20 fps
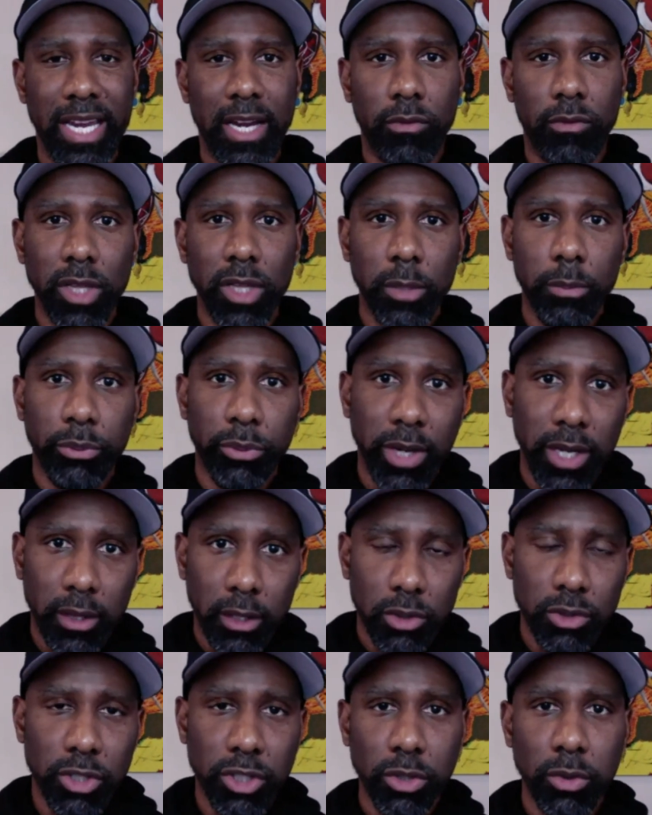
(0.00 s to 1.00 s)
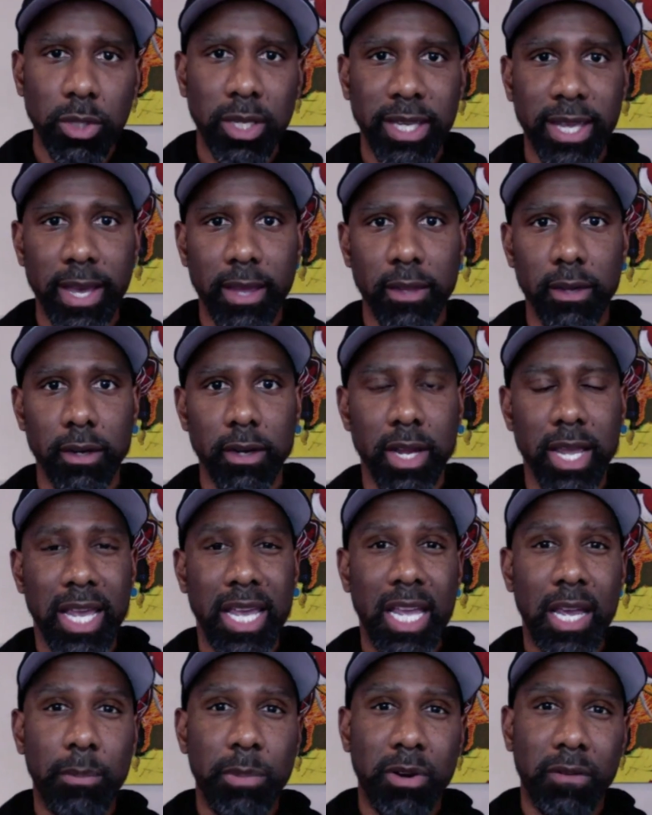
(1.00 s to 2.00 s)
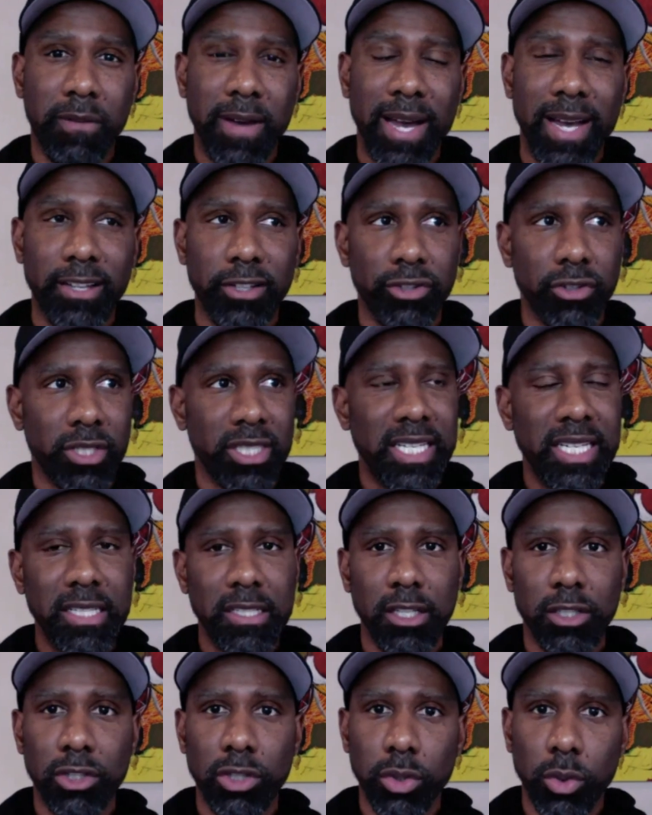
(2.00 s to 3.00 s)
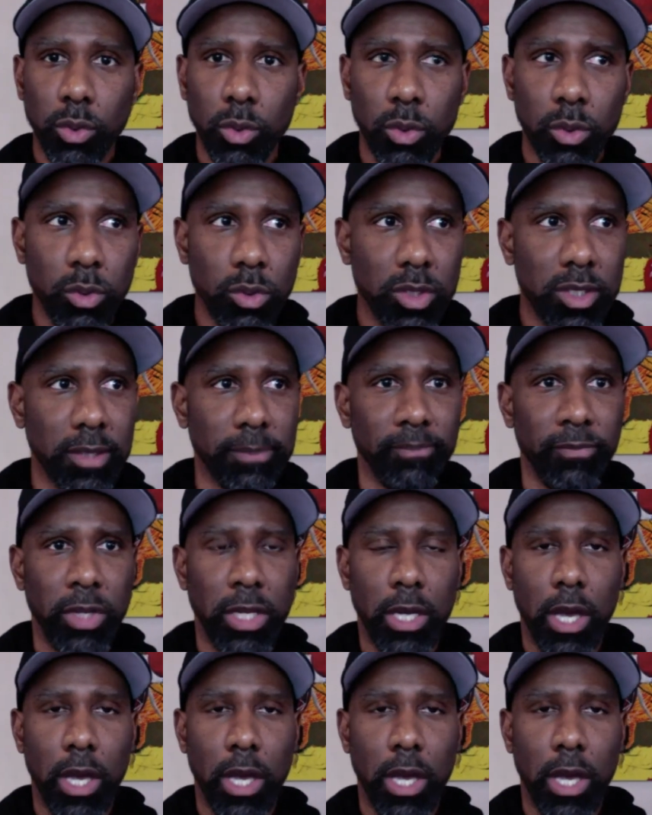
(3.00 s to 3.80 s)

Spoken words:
and really bring those two together and provide strategic tools,